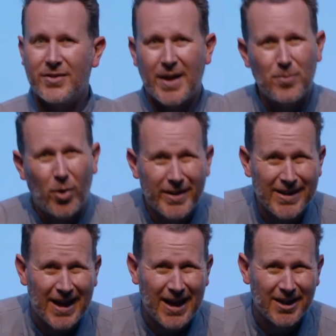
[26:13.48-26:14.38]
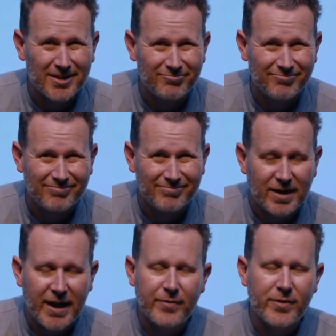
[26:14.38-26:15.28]
They might need a hug.
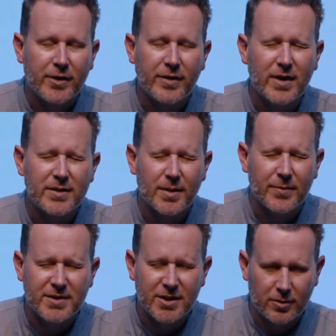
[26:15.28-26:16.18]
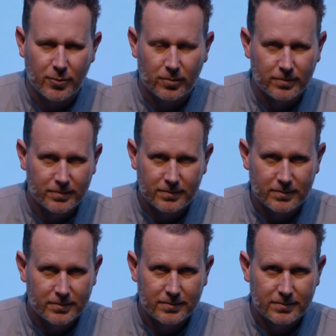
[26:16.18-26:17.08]
Even though they've done something terrible,
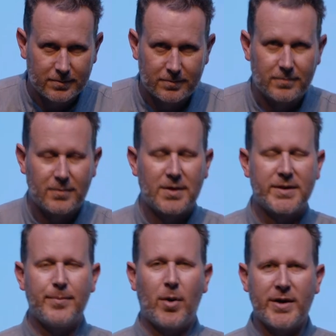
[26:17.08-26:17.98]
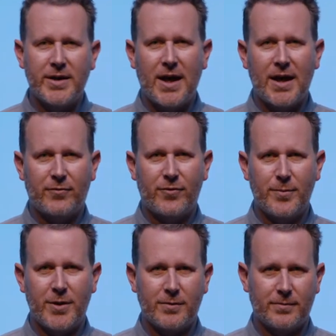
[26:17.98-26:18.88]
they might need a hug
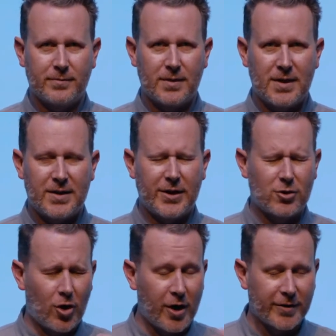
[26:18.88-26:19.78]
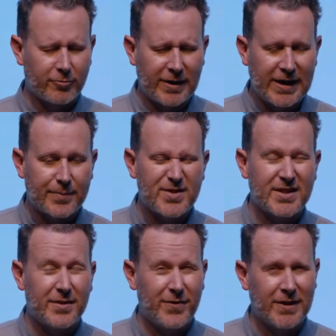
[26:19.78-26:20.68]
from you. They're crying, they're really
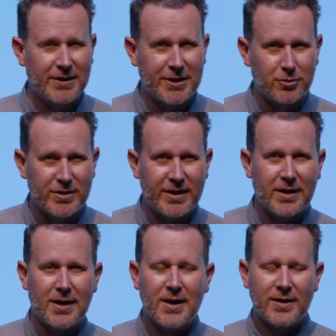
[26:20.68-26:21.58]
upset, they're feeling guilty.